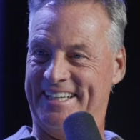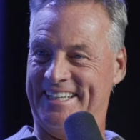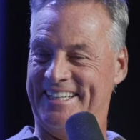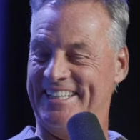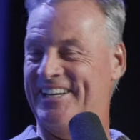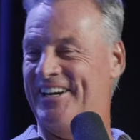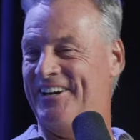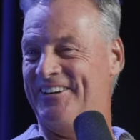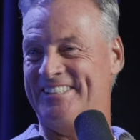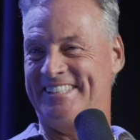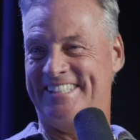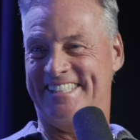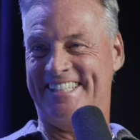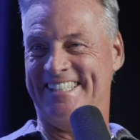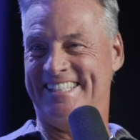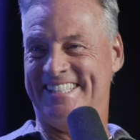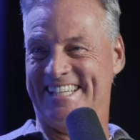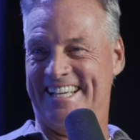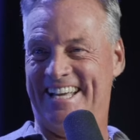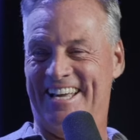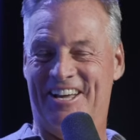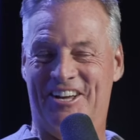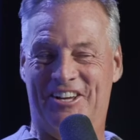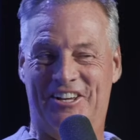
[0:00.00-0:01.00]
You know, it's, it's
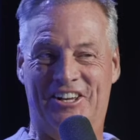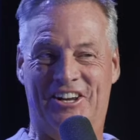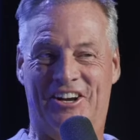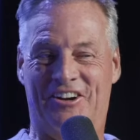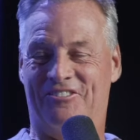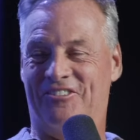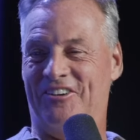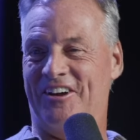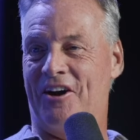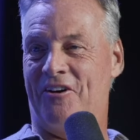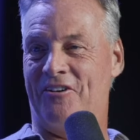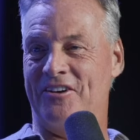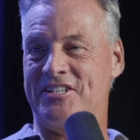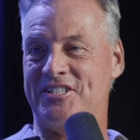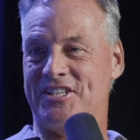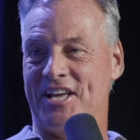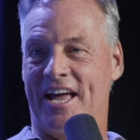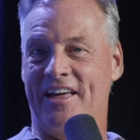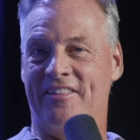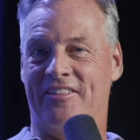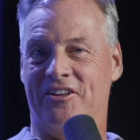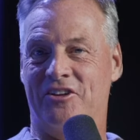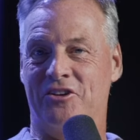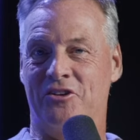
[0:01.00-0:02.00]
mm-hmm. you know, we always
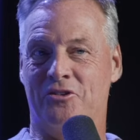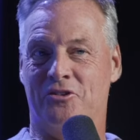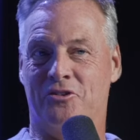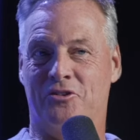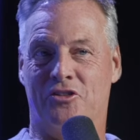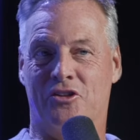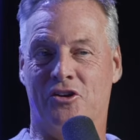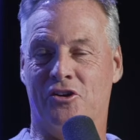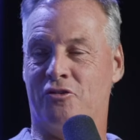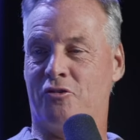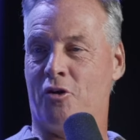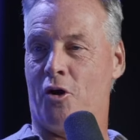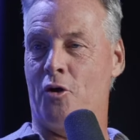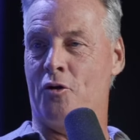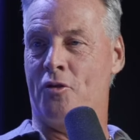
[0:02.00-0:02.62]
say that you you grow